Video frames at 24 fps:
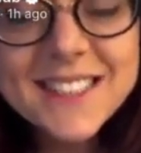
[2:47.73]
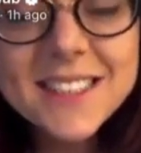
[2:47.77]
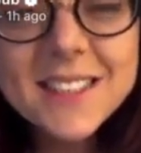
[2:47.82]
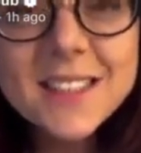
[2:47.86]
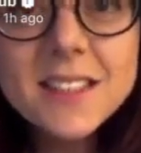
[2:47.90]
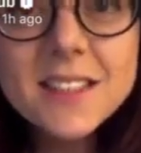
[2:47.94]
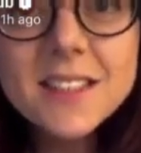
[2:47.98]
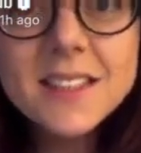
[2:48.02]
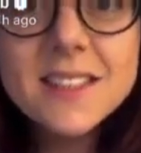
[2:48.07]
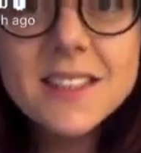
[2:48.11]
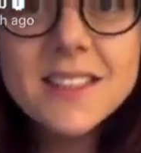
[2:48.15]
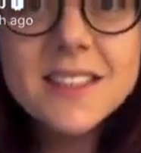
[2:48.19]

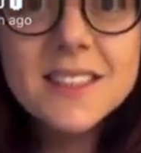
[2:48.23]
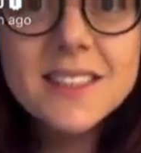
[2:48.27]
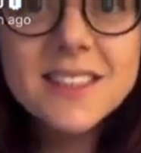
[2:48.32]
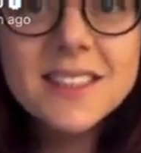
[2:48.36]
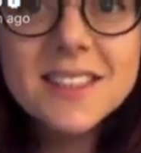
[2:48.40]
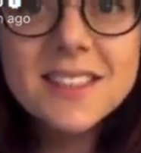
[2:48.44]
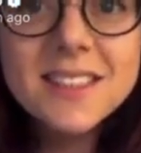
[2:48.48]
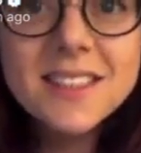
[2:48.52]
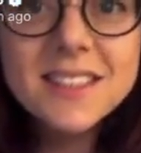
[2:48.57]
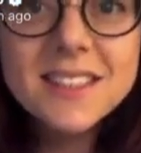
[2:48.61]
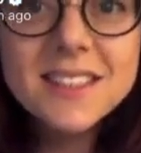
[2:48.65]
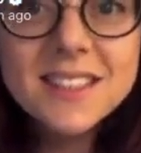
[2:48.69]

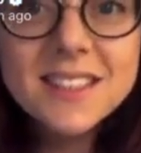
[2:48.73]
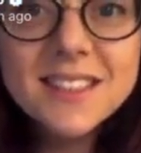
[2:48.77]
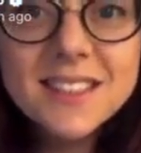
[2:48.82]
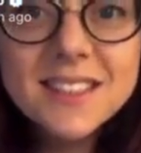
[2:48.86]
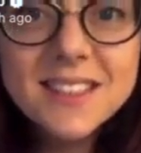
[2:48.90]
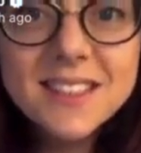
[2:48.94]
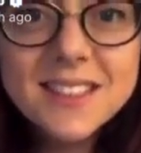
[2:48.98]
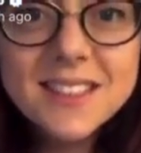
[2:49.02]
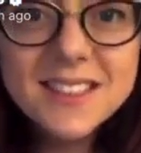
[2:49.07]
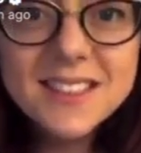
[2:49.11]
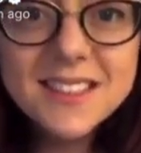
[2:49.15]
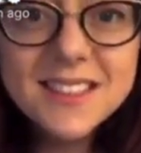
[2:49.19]

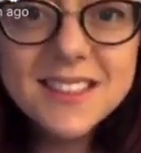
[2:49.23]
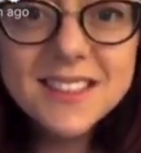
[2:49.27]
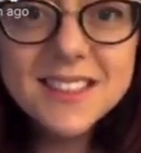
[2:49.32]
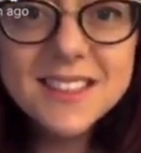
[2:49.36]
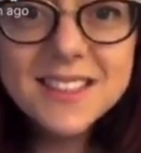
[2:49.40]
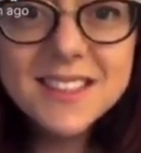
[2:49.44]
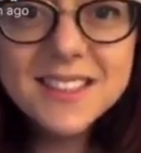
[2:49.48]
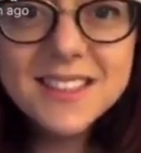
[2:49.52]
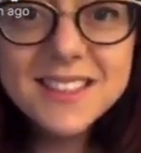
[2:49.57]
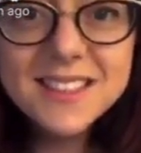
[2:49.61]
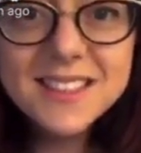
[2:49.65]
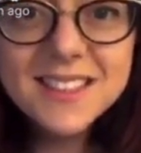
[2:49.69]

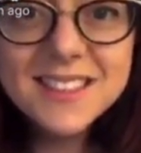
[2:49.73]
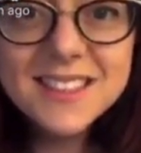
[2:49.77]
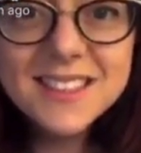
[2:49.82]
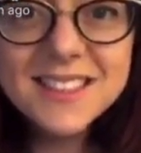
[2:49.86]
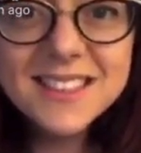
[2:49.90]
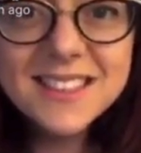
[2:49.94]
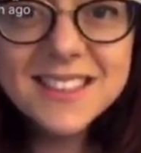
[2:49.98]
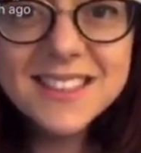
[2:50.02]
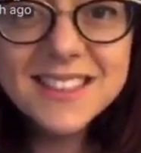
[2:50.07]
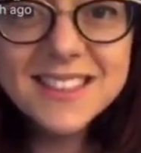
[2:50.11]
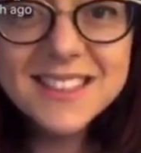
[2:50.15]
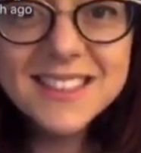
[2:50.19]

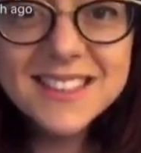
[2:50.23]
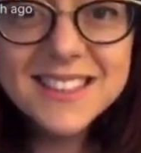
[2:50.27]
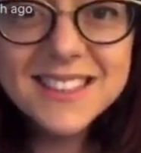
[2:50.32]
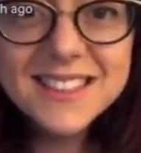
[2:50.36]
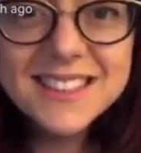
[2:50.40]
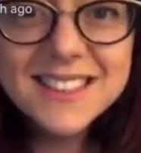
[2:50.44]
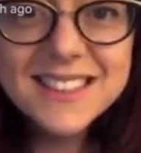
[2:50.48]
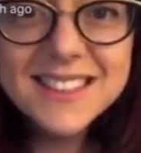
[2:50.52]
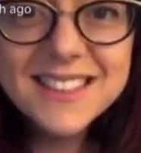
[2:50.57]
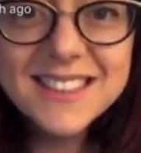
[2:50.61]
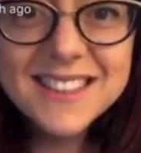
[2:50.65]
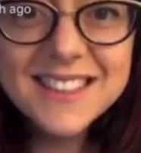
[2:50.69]

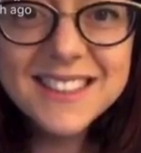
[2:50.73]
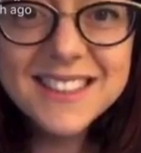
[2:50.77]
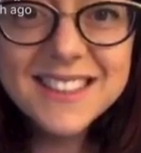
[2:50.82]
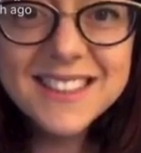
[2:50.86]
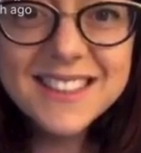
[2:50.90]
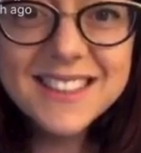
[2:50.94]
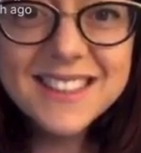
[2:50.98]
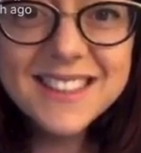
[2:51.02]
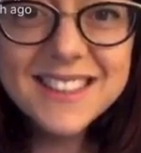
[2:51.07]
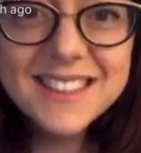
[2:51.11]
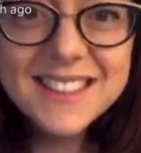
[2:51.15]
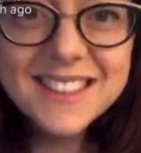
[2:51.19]

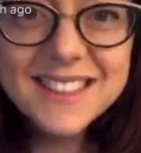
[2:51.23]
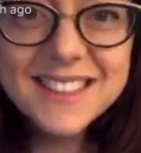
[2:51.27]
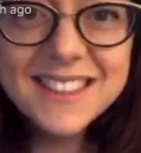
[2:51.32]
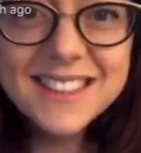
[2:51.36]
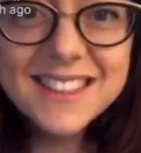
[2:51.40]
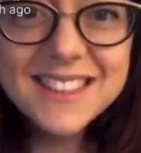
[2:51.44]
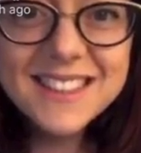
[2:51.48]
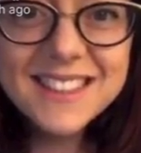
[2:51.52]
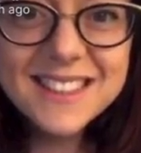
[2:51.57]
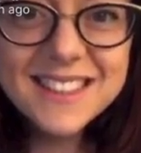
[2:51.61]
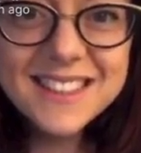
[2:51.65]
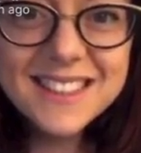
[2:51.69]

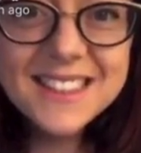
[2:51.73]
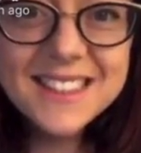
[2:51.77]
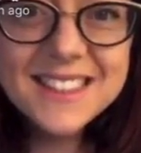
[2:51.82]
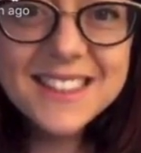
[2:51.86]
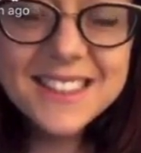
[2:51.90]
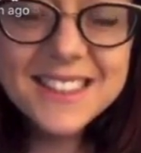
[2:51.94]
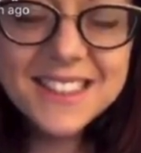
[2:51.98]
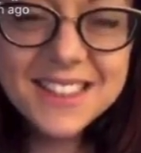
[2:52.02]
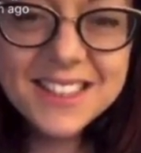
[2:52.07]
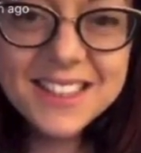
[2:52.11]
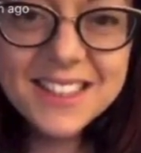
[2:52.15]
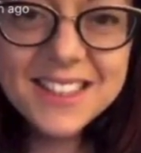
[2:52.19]

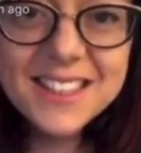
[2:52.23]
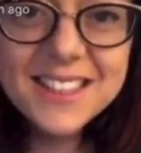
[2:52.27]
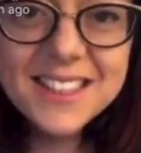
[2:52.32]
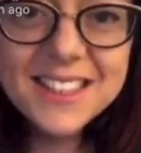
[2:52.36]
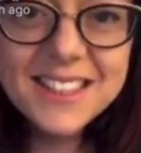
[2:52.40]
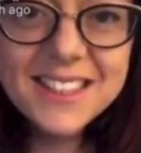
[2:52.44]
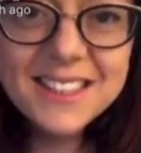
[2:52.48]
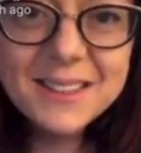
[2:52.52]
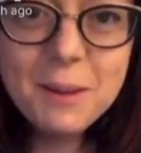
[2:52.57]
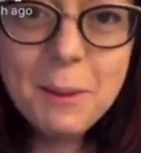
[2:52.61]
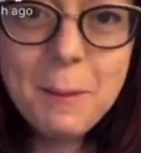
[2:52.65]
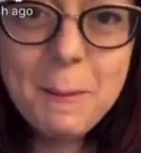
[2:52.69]

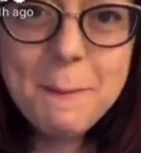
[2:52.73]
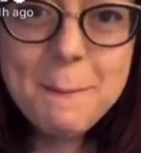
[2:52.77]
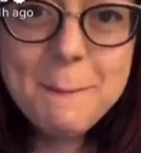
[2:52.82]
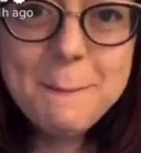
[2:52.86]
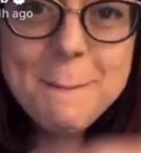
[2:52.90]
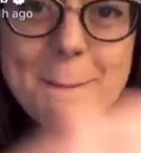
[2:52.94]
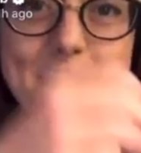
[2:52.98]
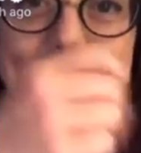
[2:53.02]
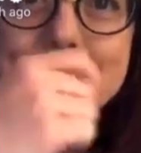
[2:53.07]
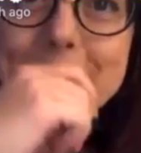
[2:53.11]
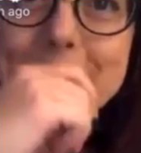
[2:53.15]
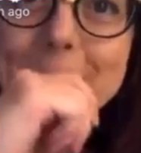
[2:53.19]

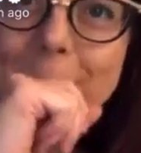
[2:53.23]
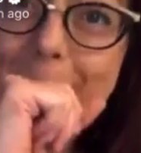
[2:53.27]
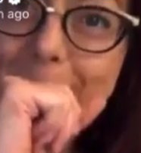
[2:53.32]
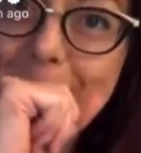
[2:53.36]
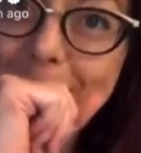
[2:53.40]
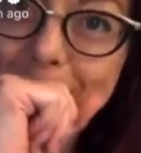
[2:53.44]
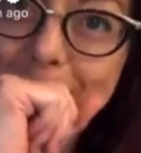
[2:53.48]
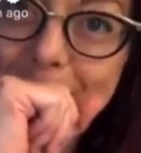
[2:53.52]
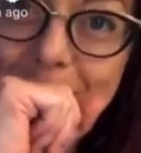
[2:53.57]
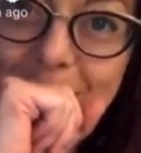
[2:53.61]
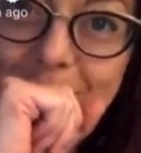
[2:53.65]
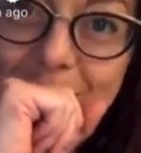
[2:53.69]

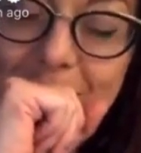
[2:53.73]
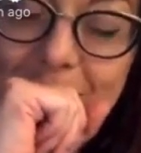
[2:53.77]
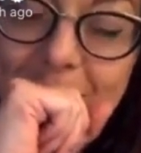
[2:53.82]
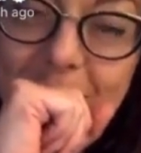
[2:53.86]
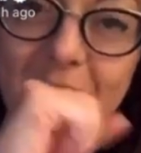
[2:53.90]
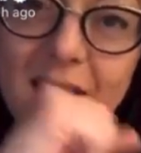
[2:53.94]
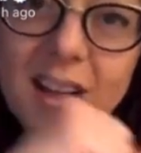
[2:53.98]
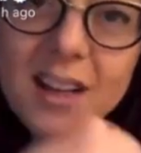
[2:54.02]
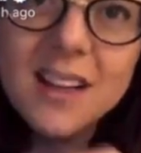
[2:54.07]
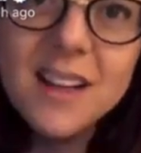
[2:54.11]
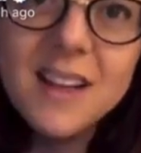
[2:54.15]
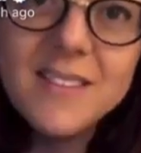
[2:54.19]

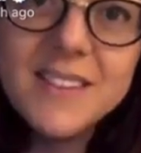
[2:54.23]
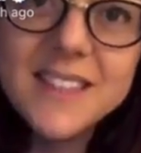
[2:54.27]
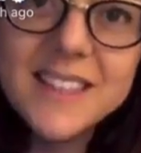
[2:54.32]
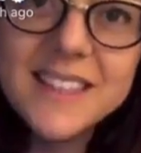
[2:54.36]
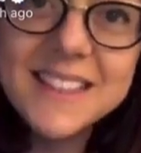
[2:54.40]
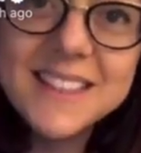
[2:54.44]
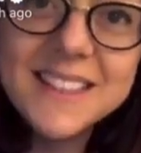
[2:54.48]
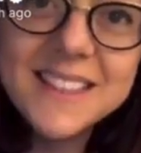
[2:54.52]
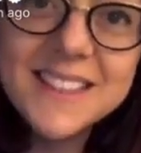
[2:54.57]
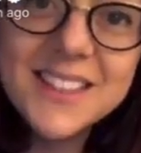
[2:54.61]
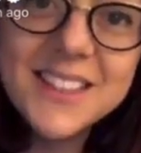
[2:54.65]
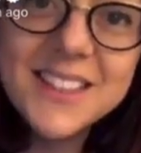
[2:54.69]

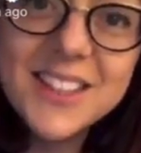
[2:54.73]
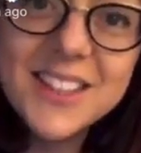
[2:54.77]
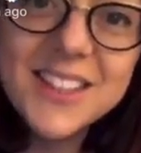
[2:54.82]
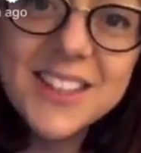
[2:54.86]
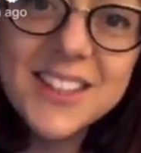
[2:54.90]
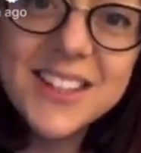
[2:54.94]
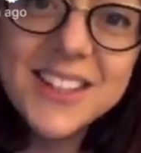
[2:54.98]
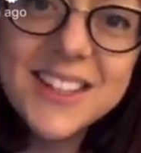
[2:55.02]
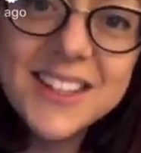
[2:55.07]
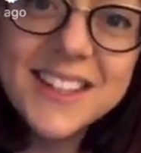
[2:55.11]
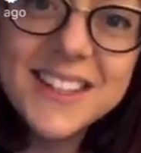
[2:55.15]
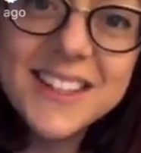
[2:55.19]

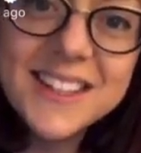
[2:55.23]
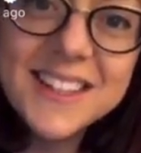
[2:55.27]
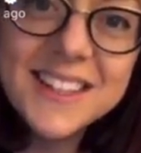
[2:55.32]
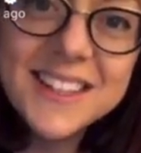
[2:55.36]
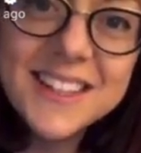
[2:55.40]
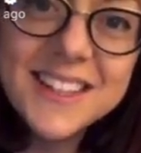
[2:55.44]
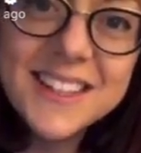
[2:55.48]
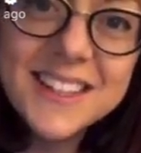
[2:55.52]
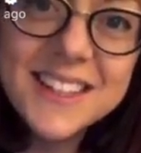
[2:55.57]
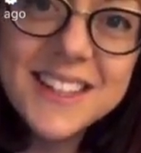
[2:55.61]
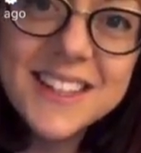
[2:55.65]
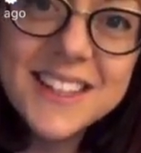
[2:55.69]
The person shown says nothing.